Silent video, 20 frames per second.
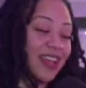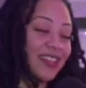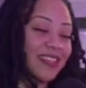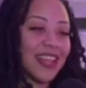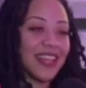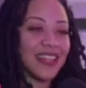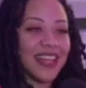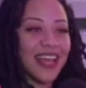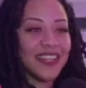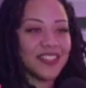
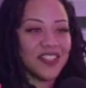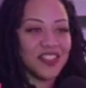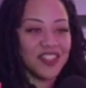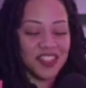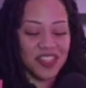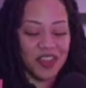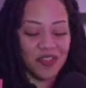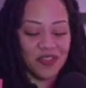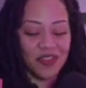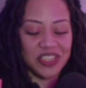that's just
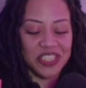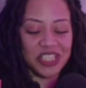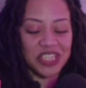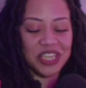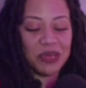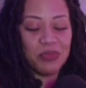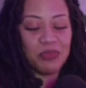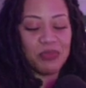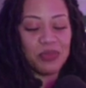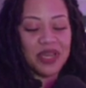selfish
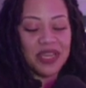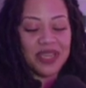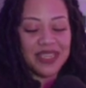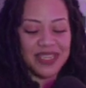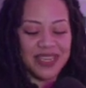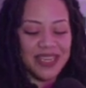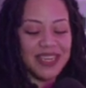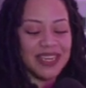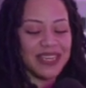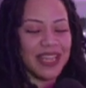shit. But
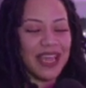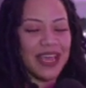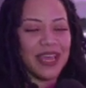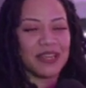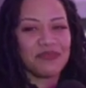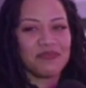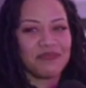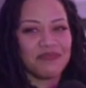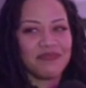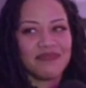yeah, like,